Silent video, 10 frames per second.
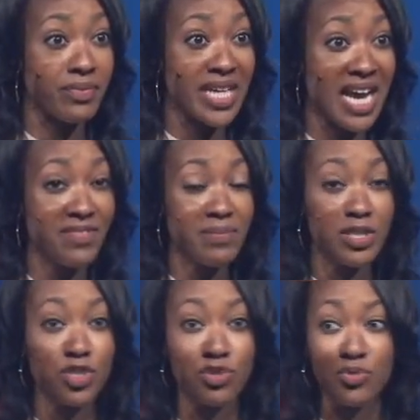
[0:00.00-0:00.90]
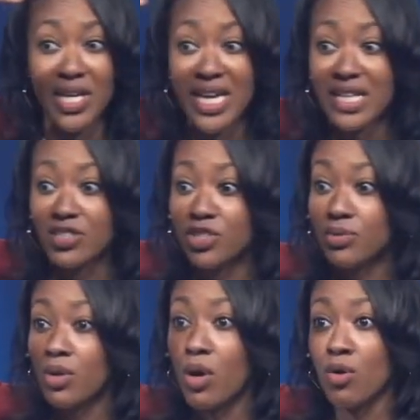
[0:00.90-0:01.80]
They have to be trained to
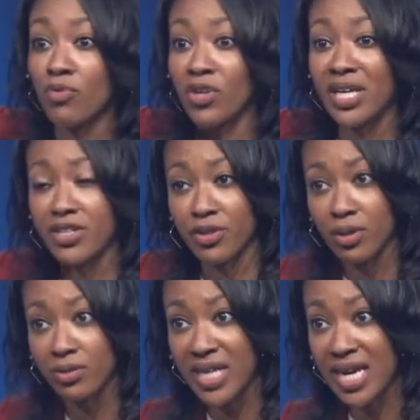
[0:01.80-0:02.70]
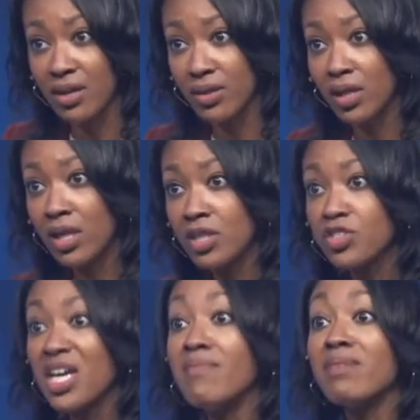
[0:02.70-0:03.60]
grow over and to grow down. So
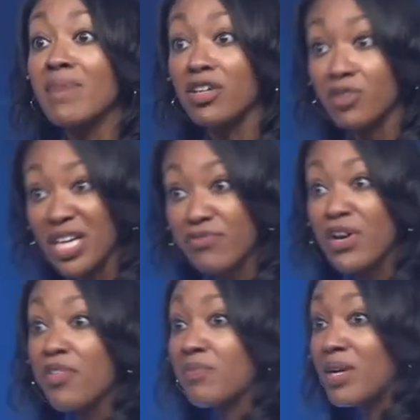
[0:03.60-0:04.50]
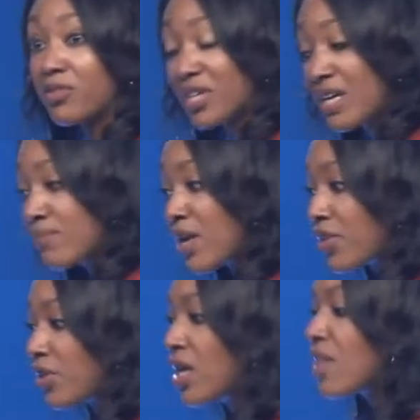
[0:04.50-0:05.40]
that meant my grandfather and my
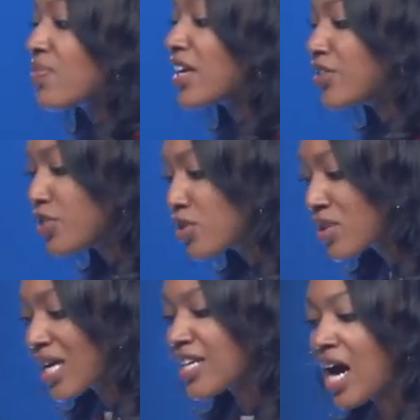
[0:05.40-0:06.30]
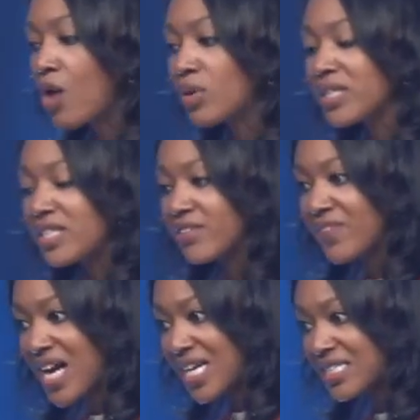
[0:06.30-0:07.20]
grandmother, they knew that not only did the
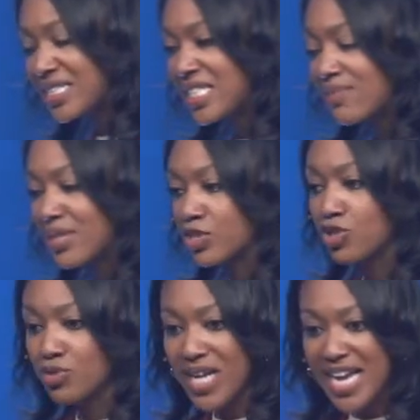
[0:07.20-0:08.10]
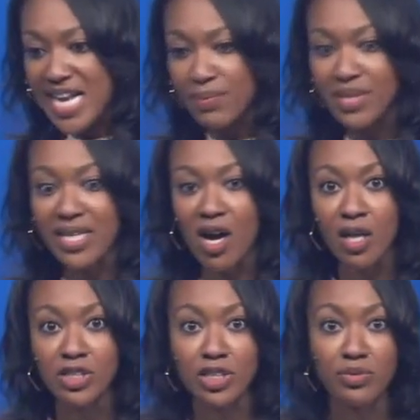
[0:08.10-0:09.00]
vines need to be trained, but they
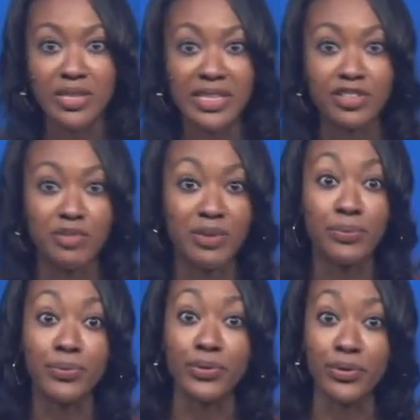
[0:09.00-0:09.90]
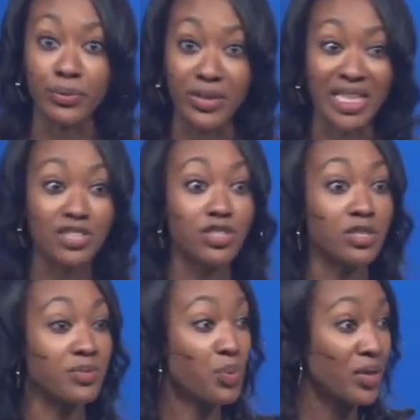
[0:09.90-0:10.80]
also needed to be pruned at
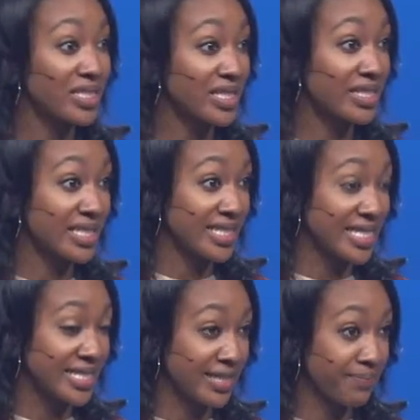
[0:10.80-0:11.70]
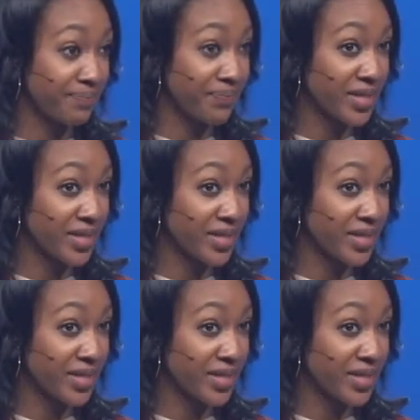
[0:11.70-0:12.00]
certain points in the season